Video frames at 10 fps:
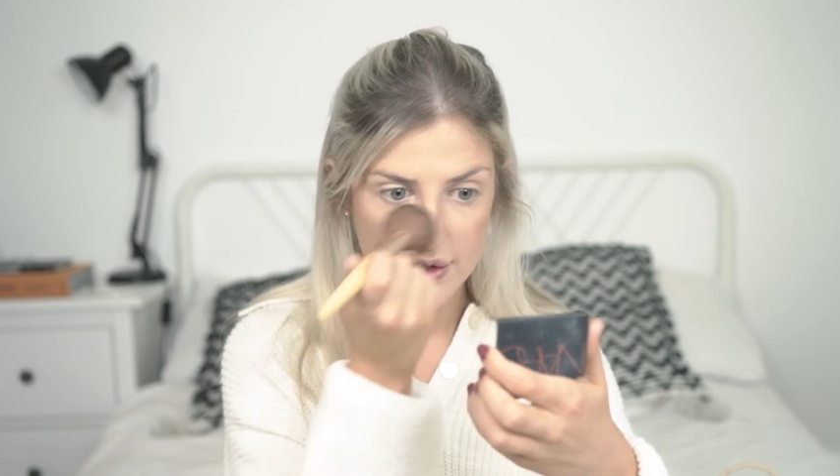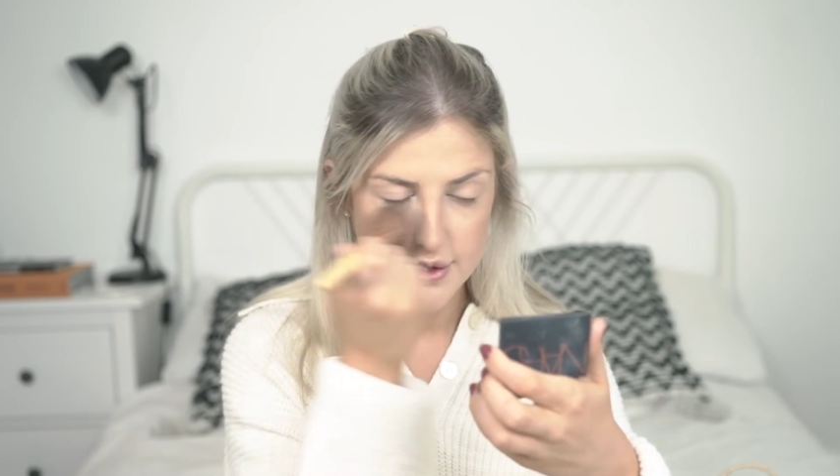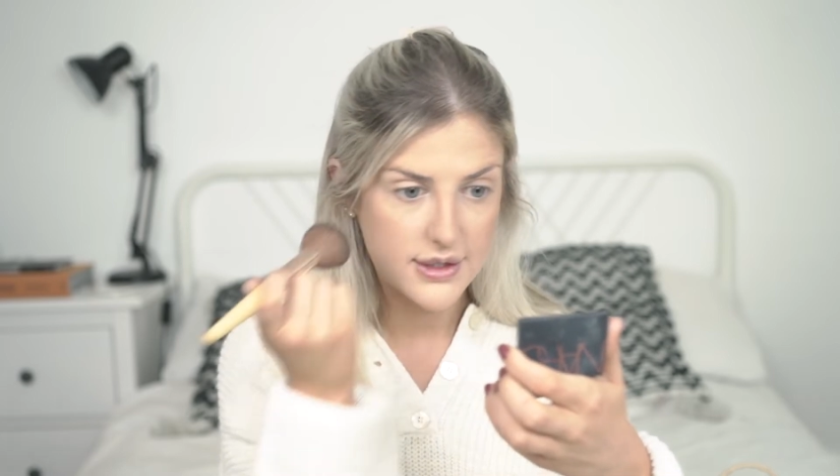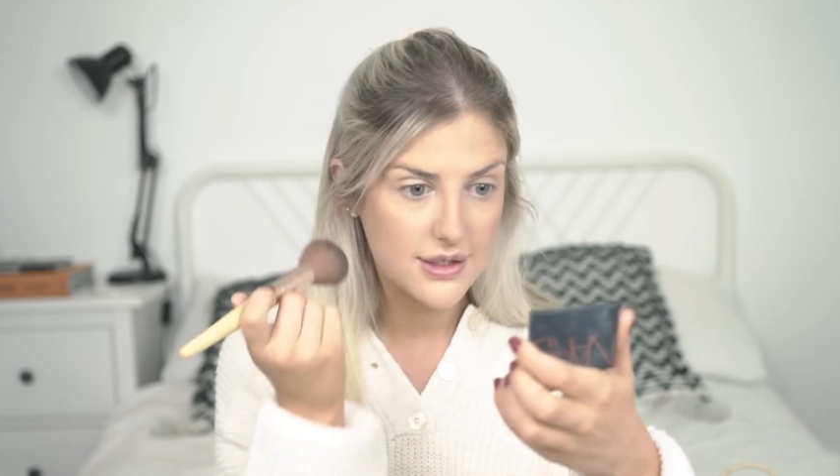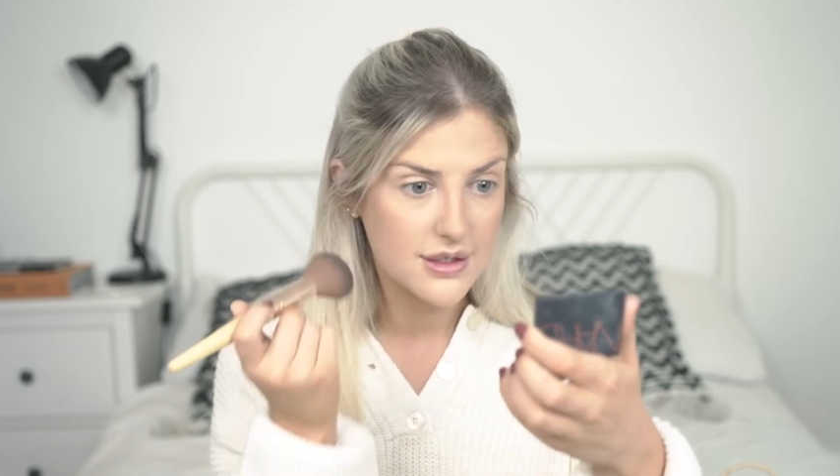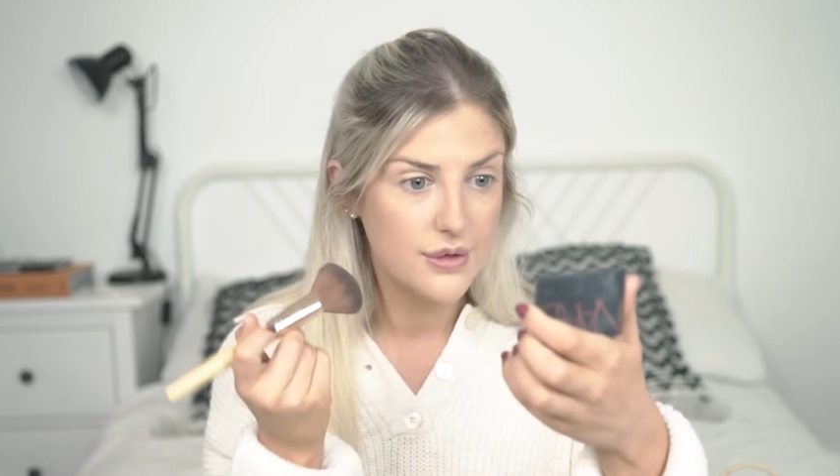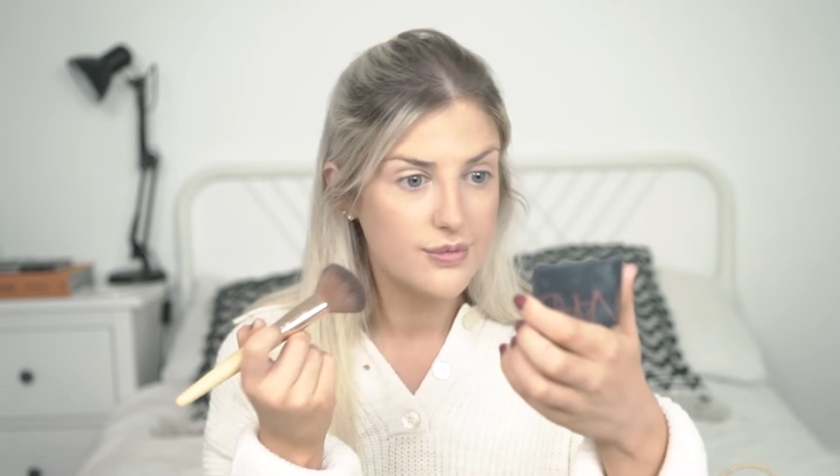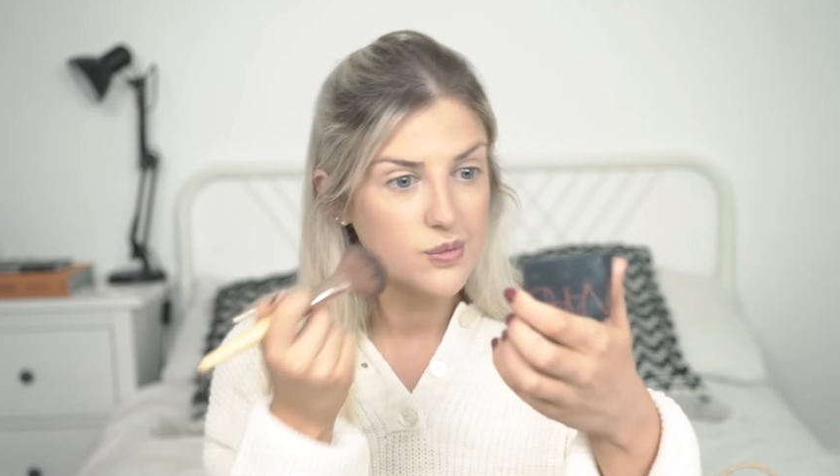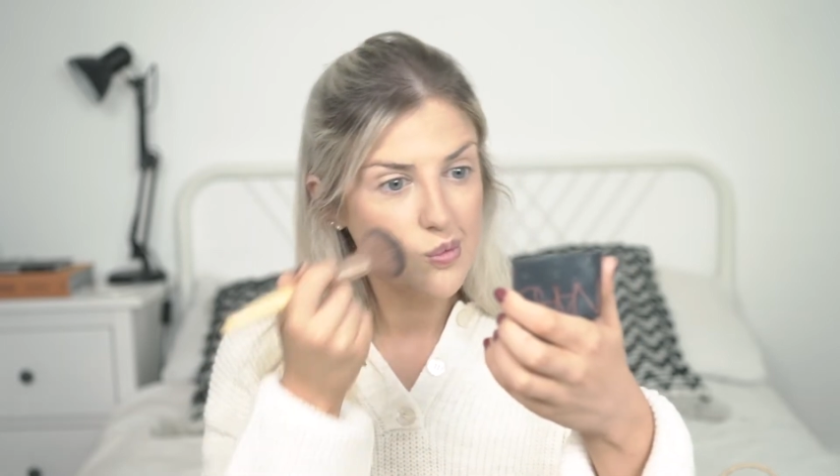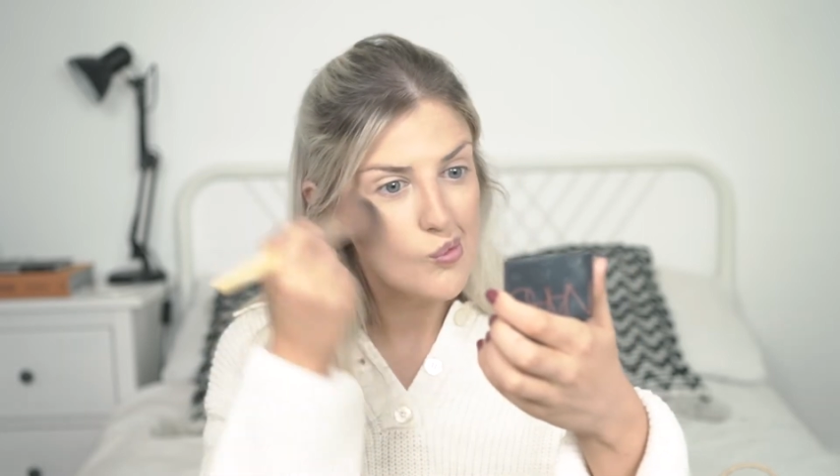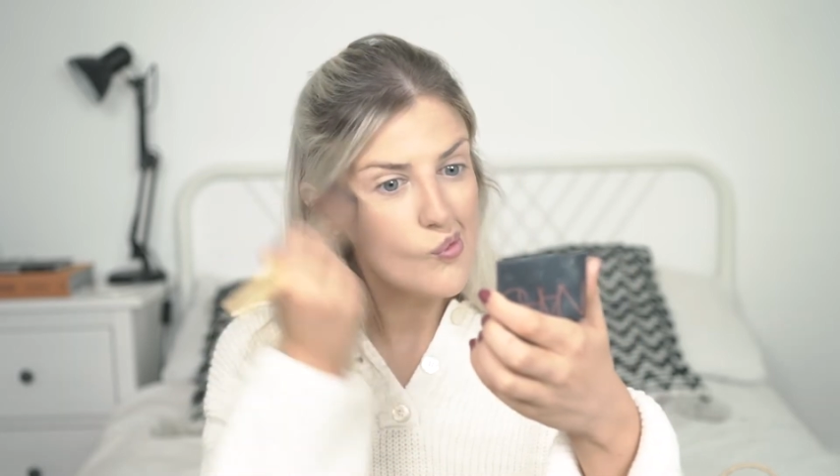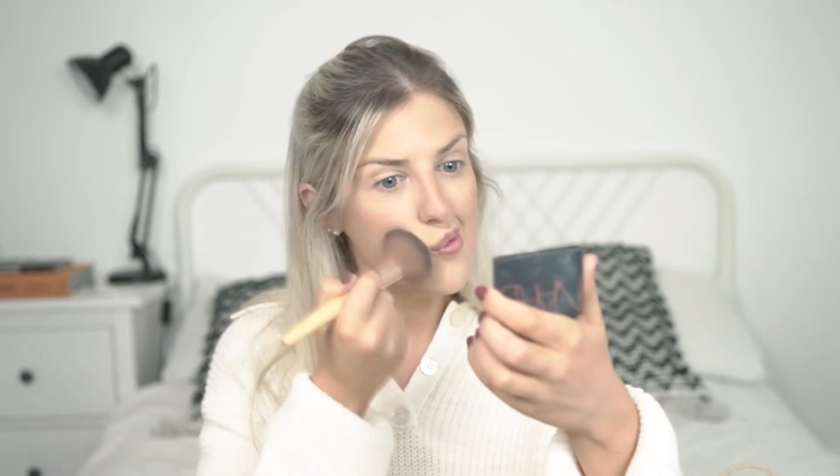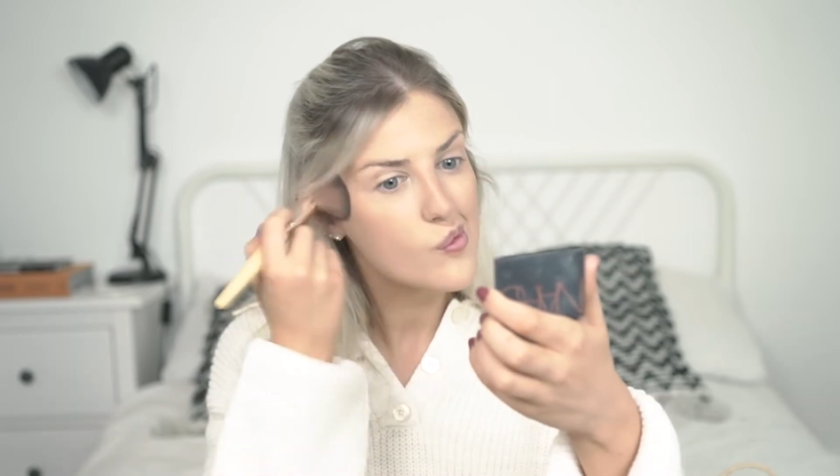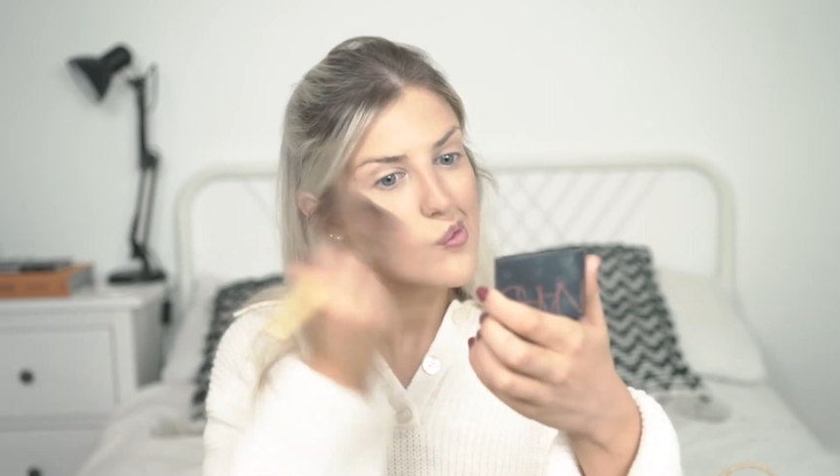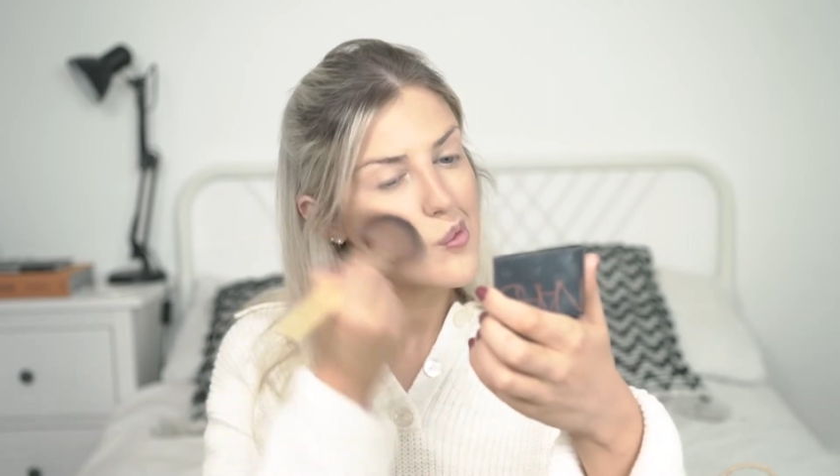just
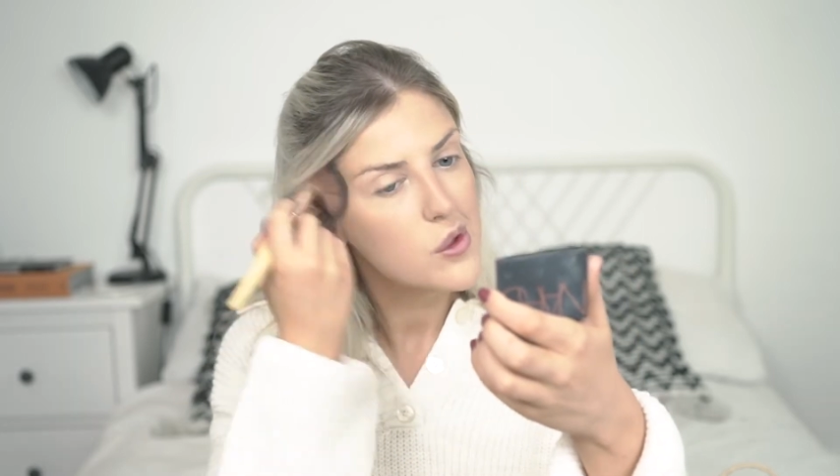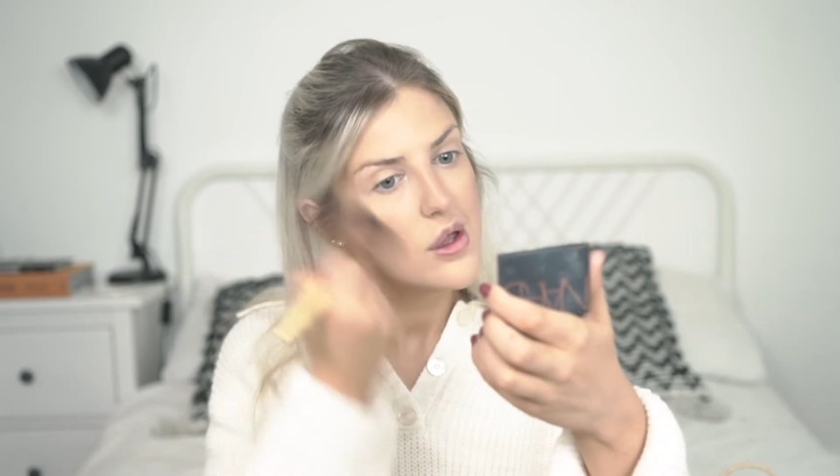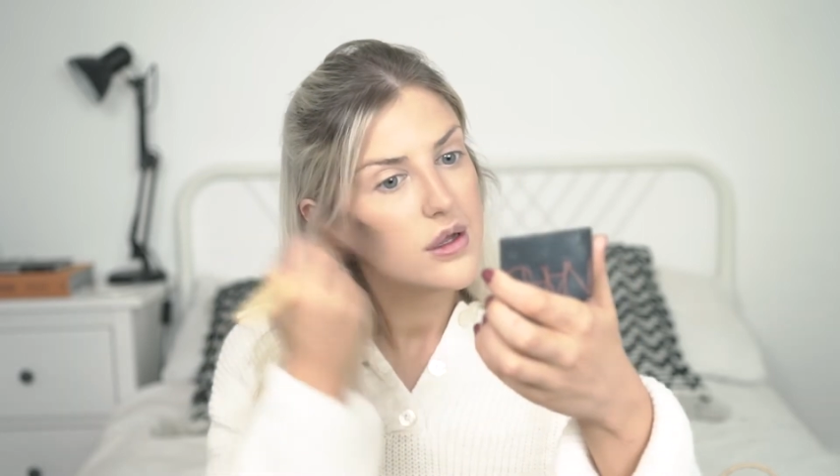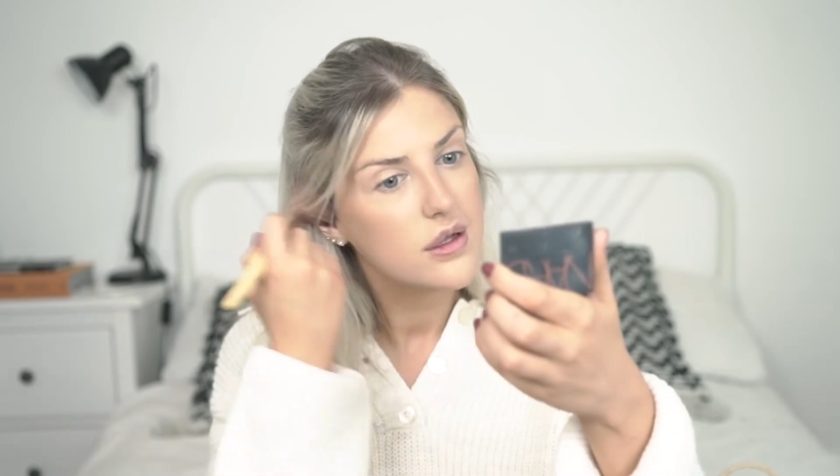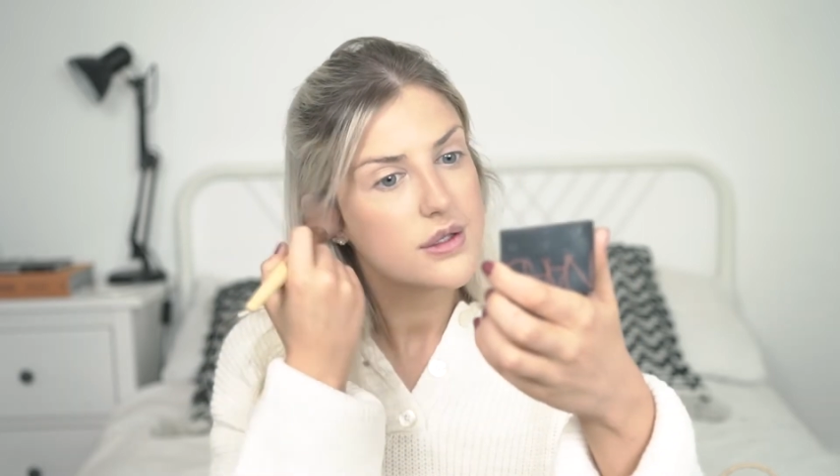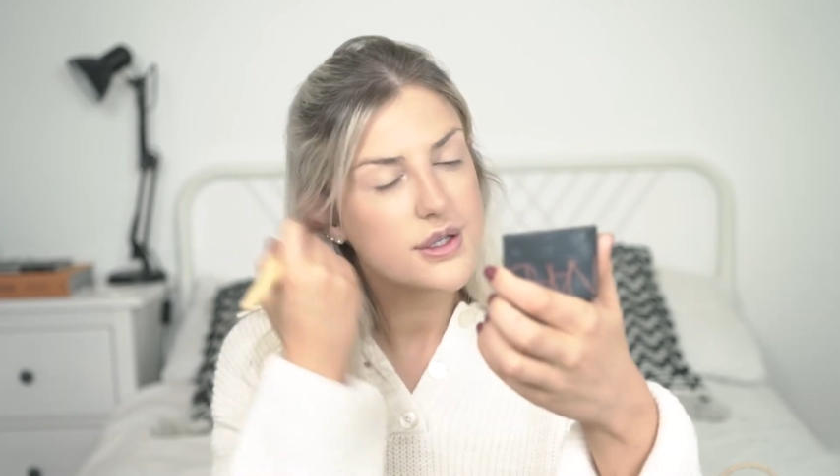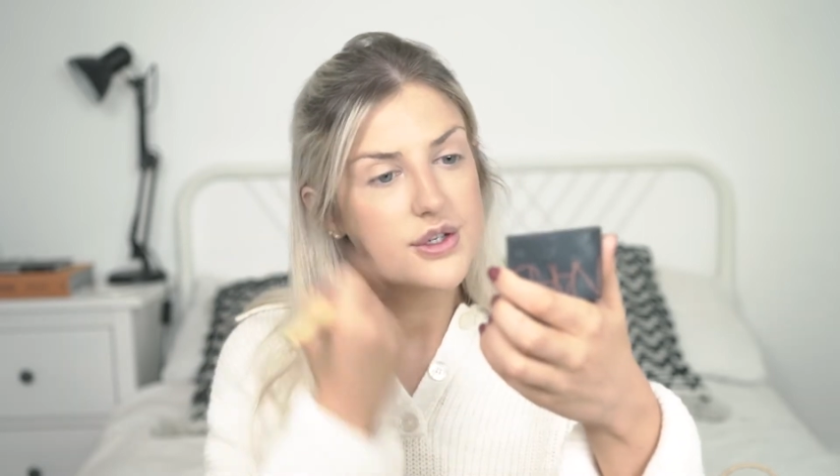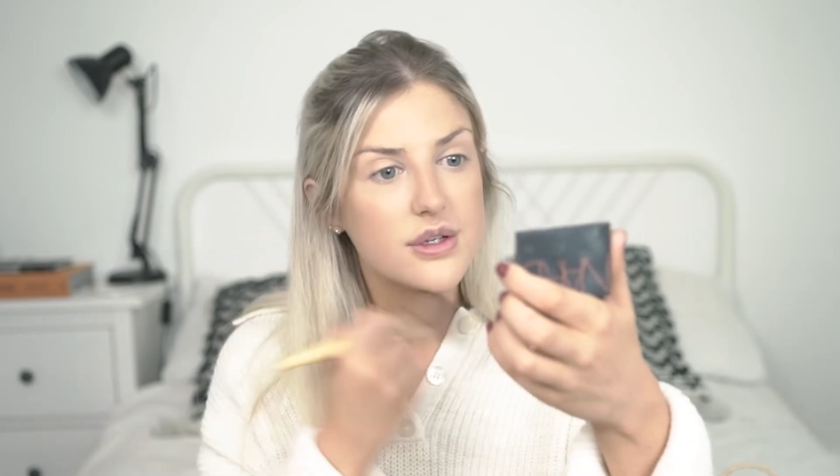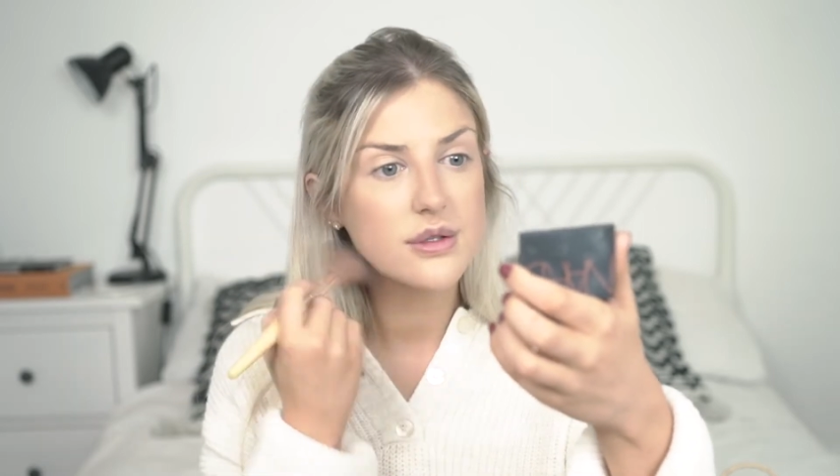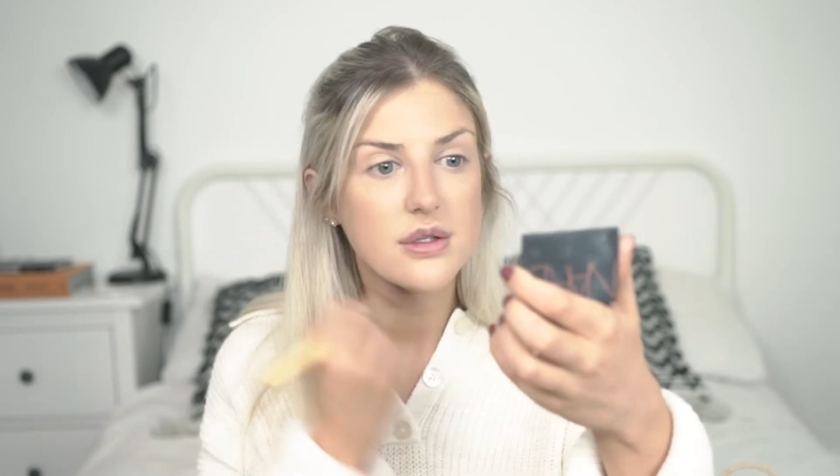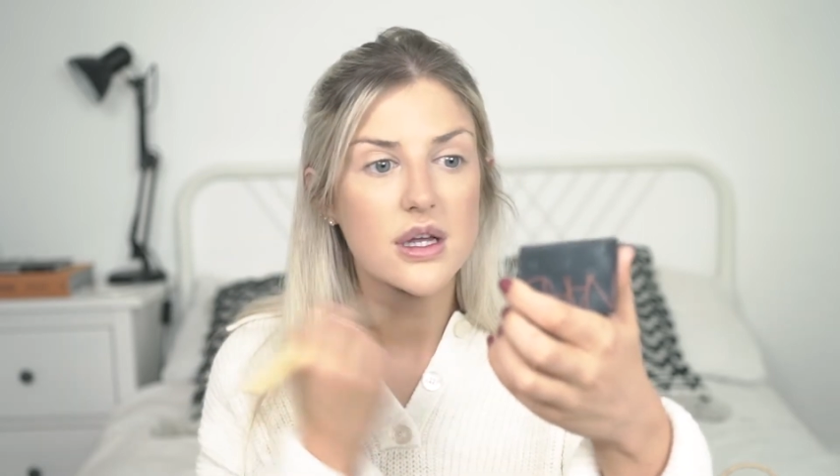to